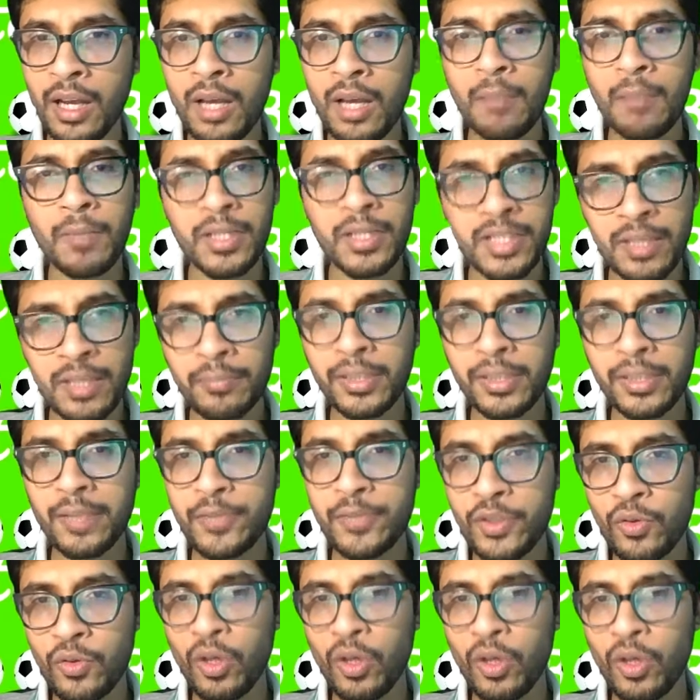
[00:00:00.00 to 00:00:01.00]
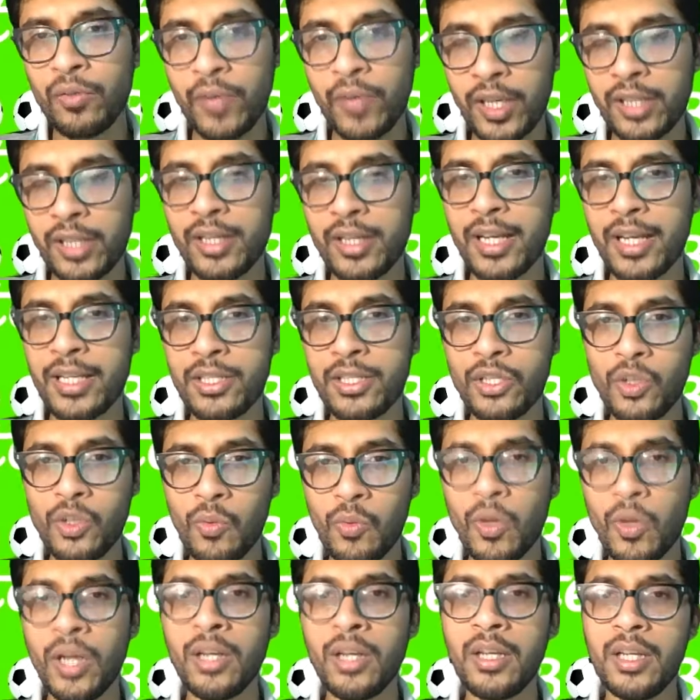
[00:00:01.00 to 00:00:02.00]
But sometimes you've got to recognize,
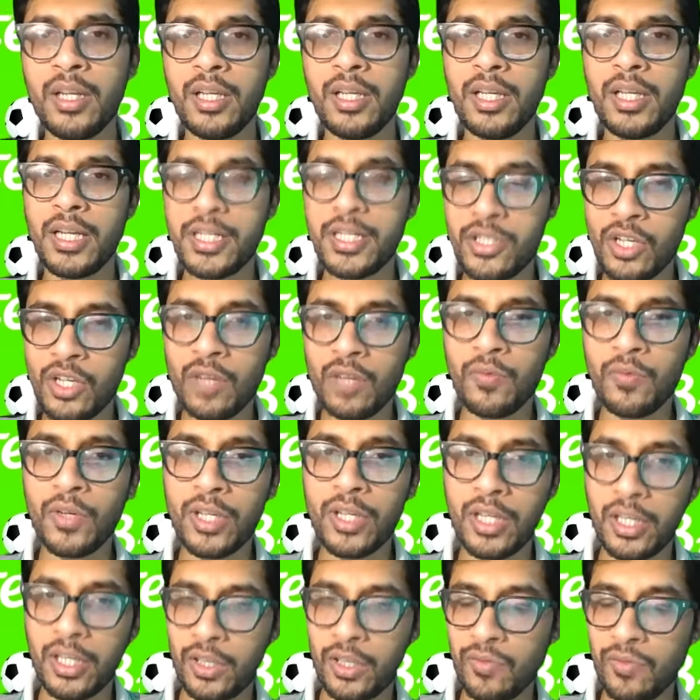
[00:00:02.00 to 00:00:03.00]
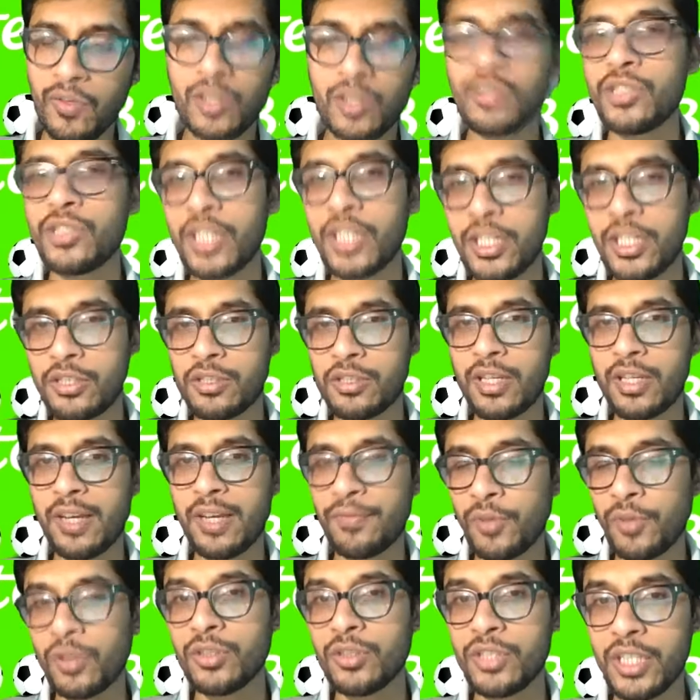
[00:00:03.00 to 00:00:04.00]
what? It's not working. You've got to change it. I've
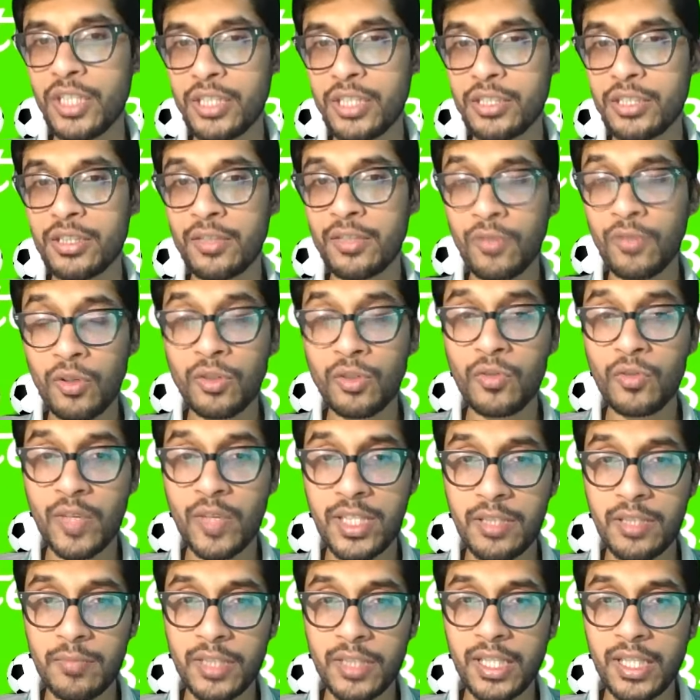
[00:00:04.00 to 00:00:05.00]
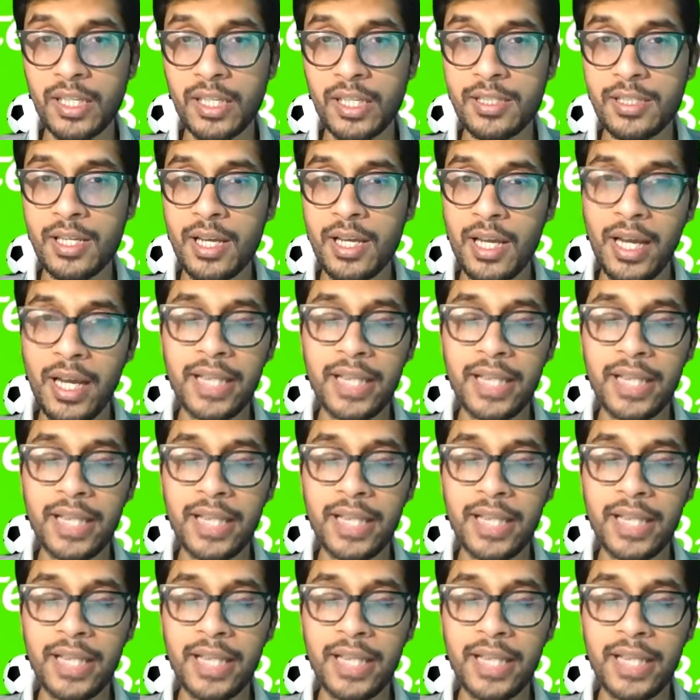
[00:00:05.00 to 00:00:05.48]
got to change it. I've got to try something else.